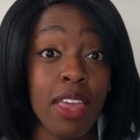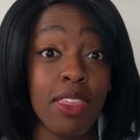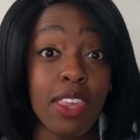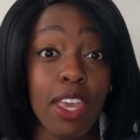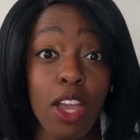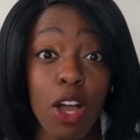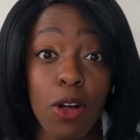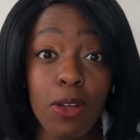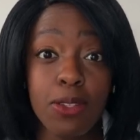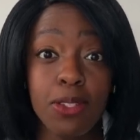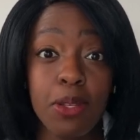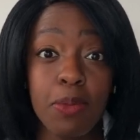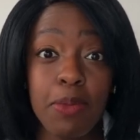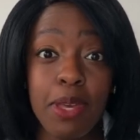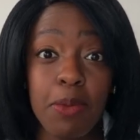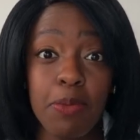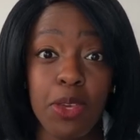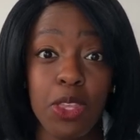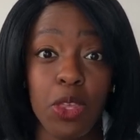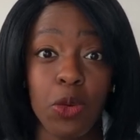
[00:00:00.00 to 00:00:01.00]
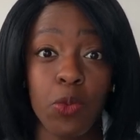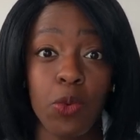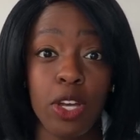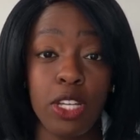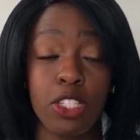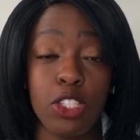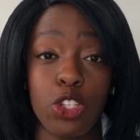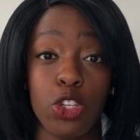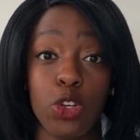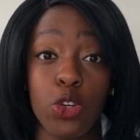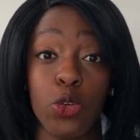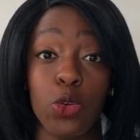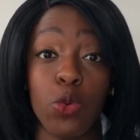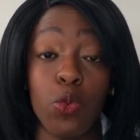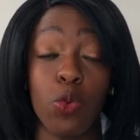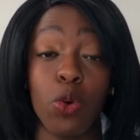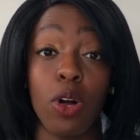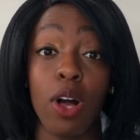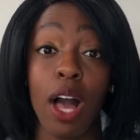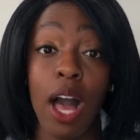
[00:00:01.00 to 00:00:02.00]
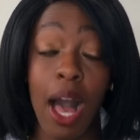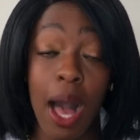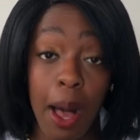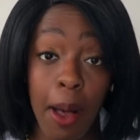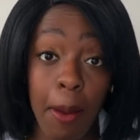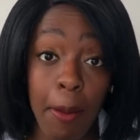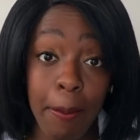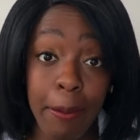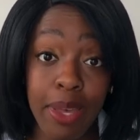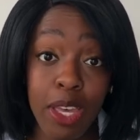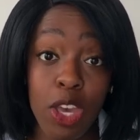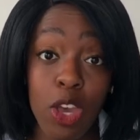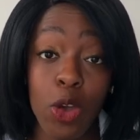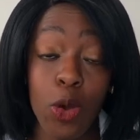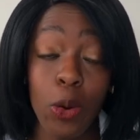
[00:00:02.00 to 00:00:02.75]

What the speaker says: They also may be the ones who will hum